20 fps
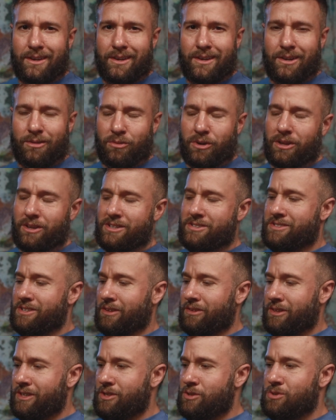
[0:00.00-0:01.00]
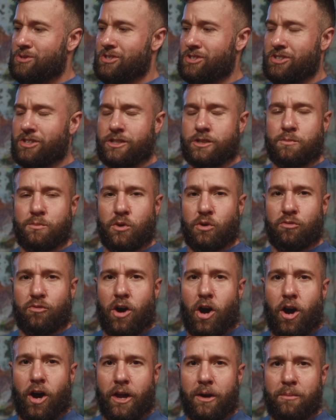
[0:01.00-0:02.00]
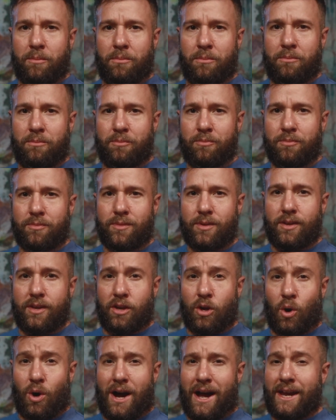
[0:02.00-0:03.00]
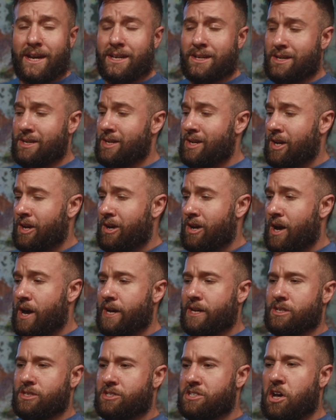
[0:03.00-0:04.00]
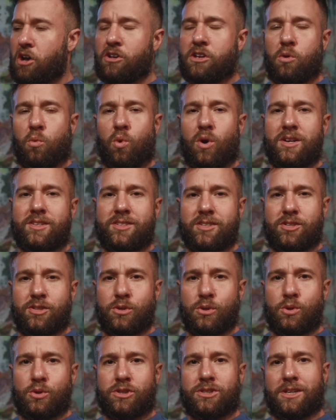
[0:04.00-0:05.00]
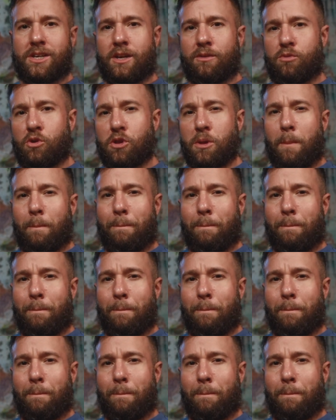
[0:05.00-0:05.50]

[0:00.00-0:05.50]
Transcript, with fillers: And realistically, you should just move on. You know, I can tell you what to do to give you the